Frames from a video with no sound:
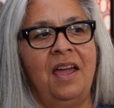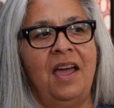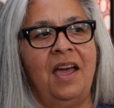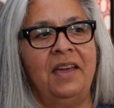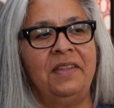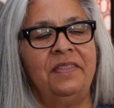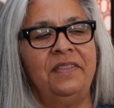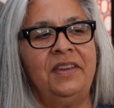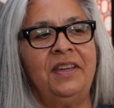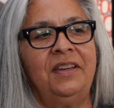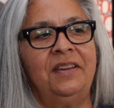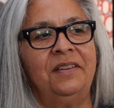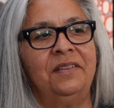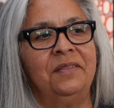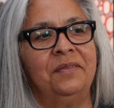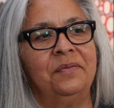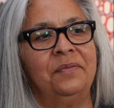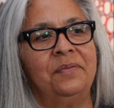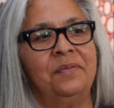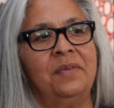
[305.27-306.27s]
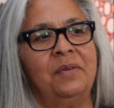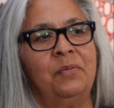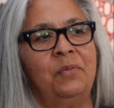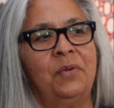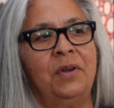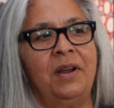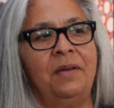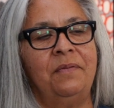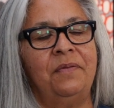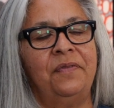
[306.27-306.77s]
I think
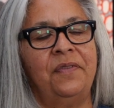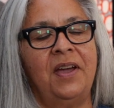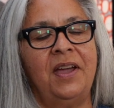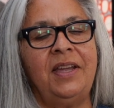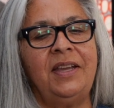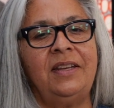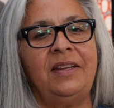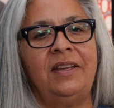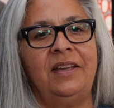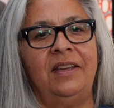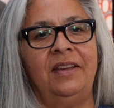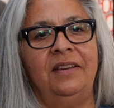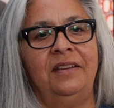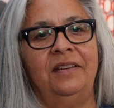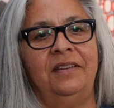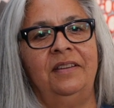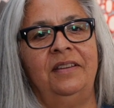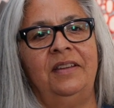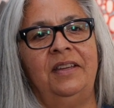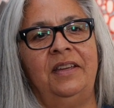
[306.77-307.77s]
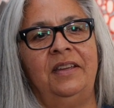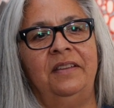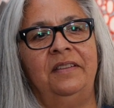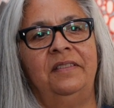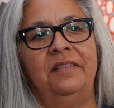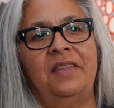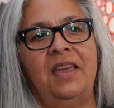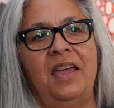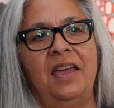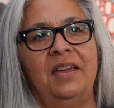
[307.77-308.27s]
what I'm finding
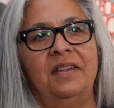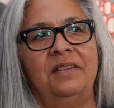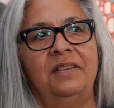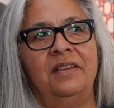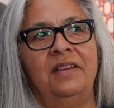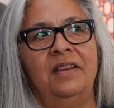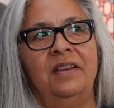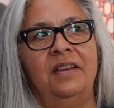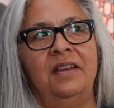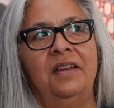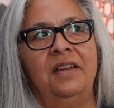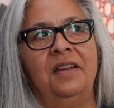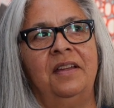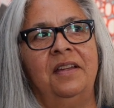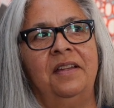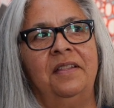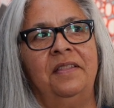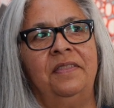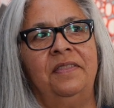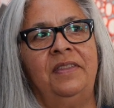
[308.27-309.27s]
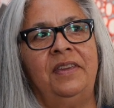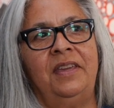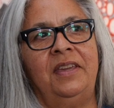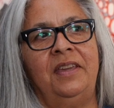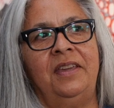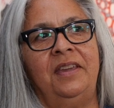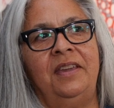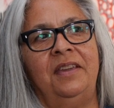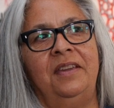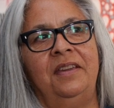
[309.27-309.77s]
is that
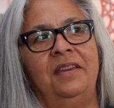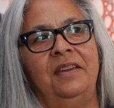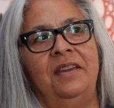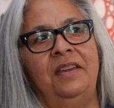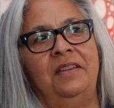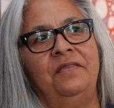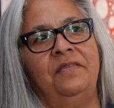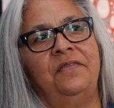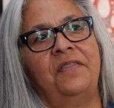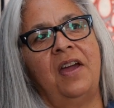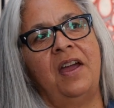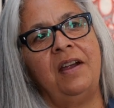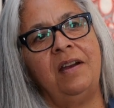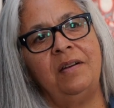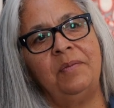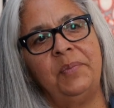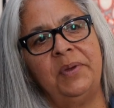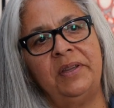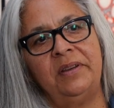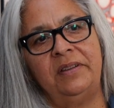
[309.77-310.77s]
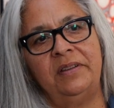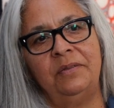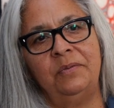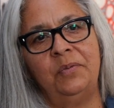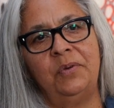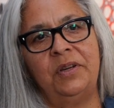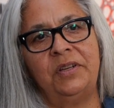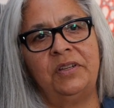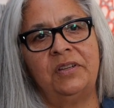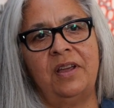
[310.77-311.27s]
the environment in
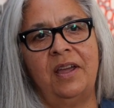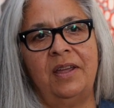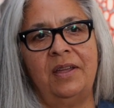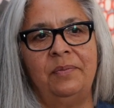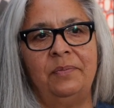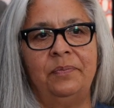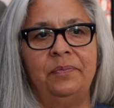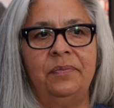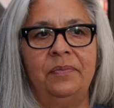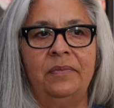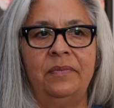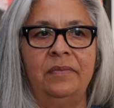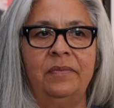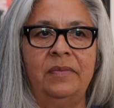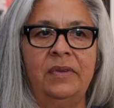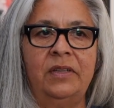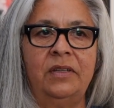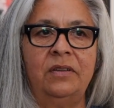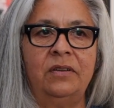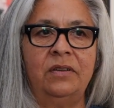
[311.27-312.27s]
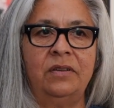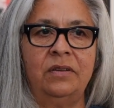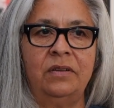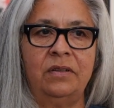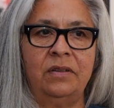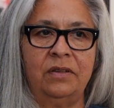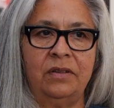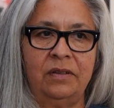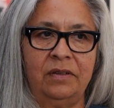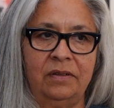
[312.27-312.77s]
which I'm,
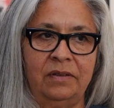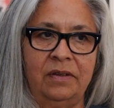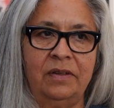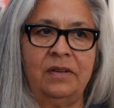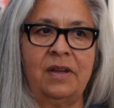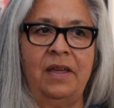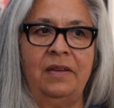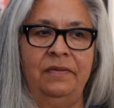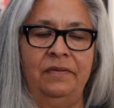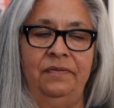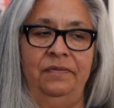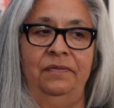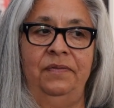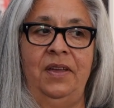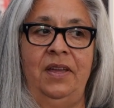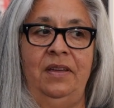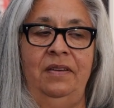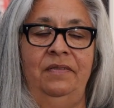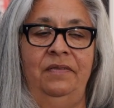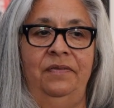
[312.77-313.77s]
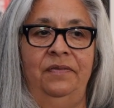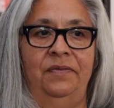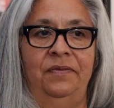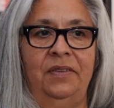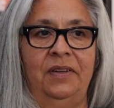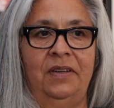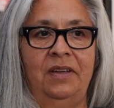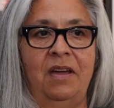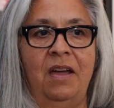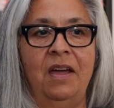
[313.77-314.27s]
I've,
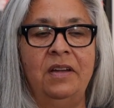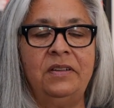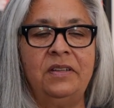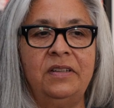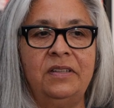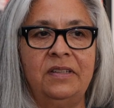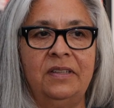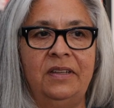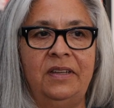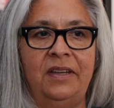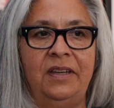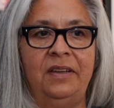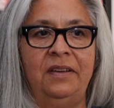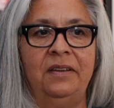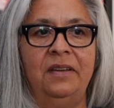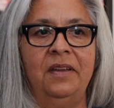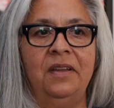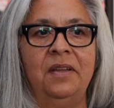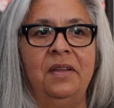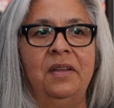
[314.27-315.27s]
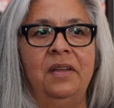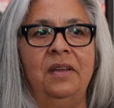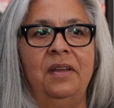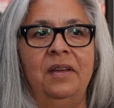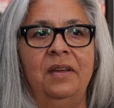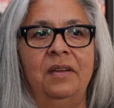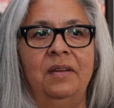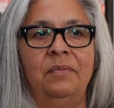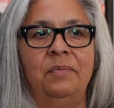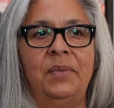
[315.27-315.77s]
I've consciously
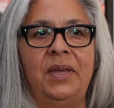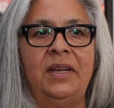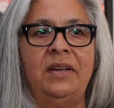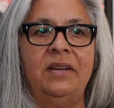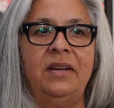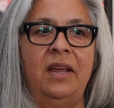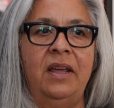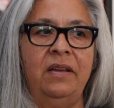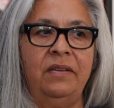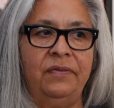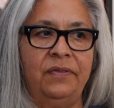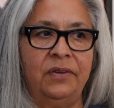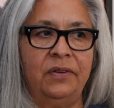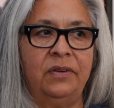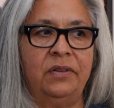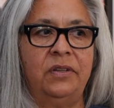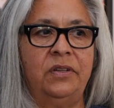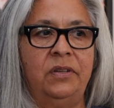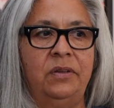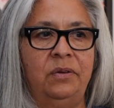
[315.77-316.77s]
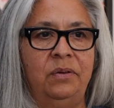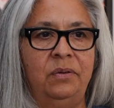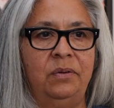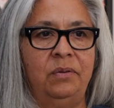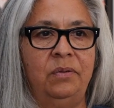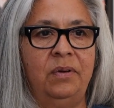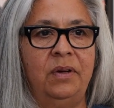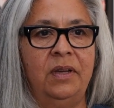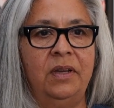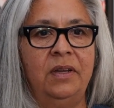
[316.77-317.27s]
uh, made an effort
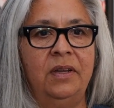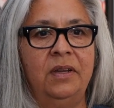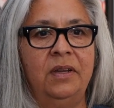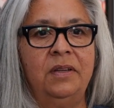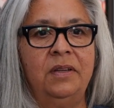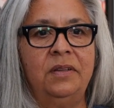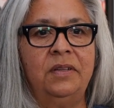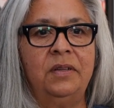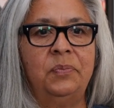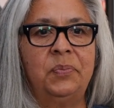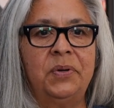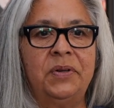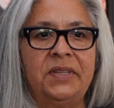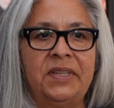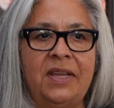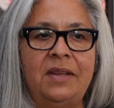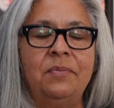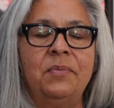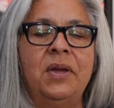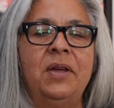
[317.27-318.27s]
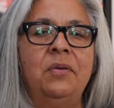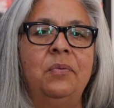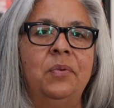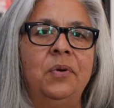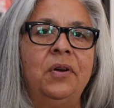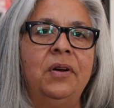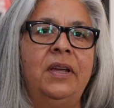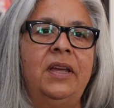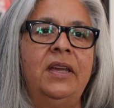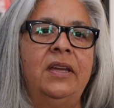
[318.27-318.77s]
to, to present my
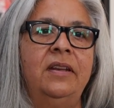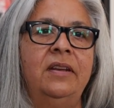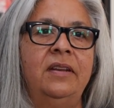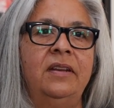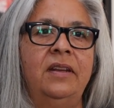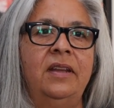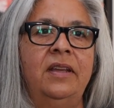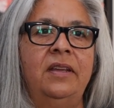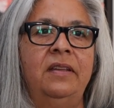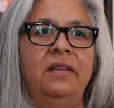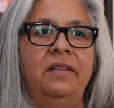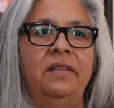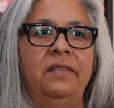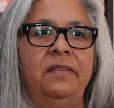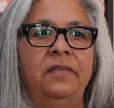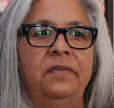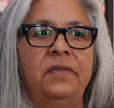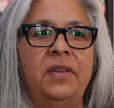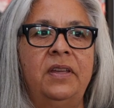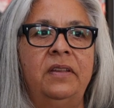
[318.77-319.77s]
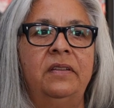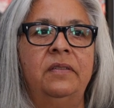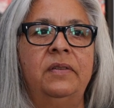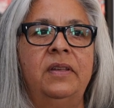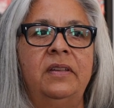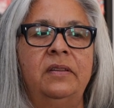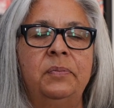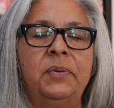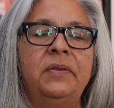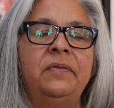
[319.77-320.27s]
work in is, is,
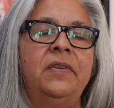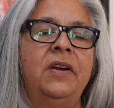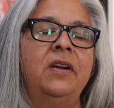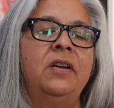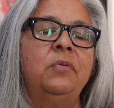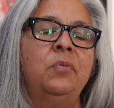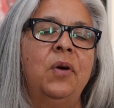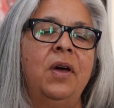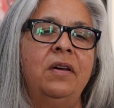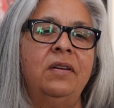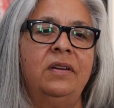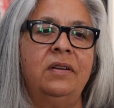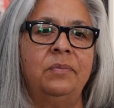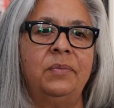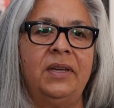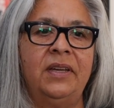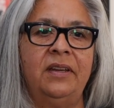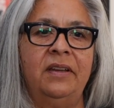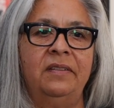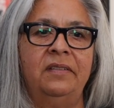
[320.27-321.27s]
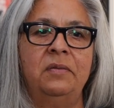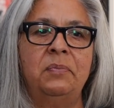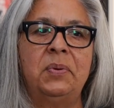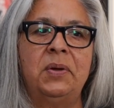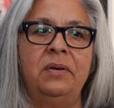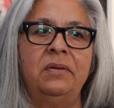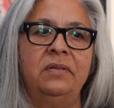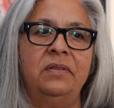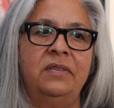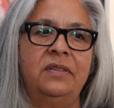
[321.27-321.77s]
has been very welcoming as
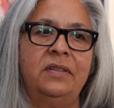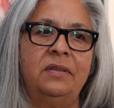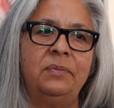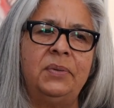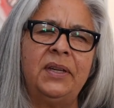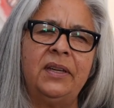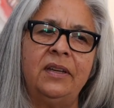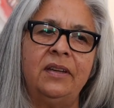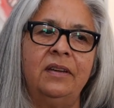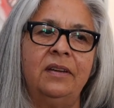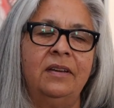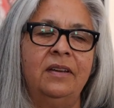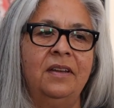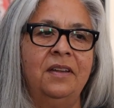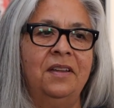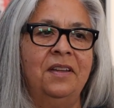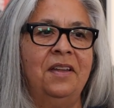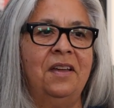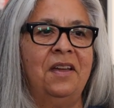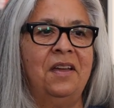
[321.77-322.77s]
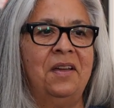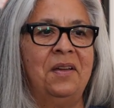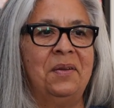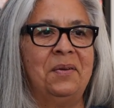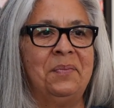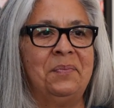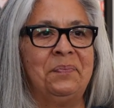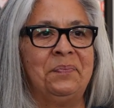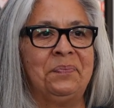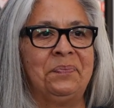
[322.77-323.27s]
opposed to being
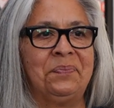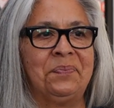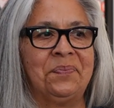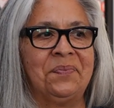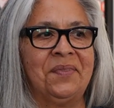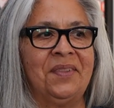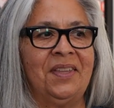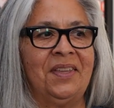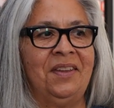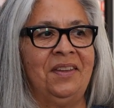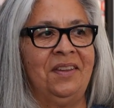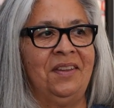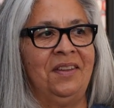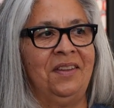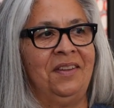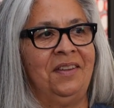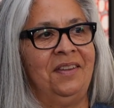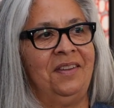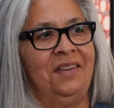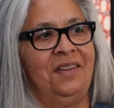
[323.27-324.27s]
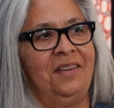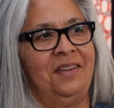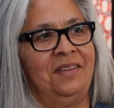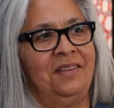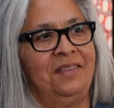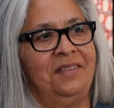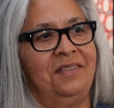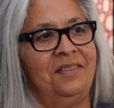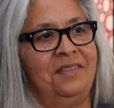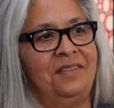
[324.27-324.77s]
um,
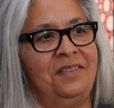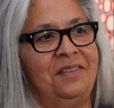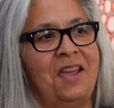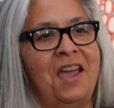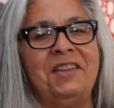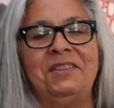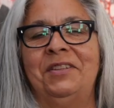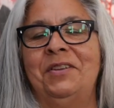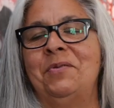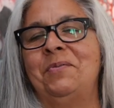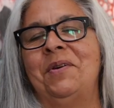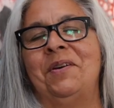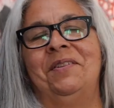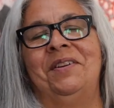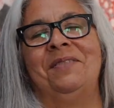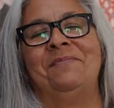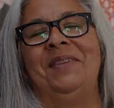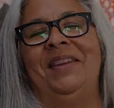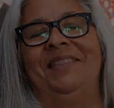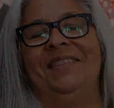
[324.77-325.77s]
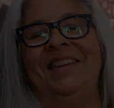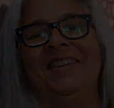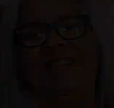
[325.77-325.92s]
uh, not so welcoming.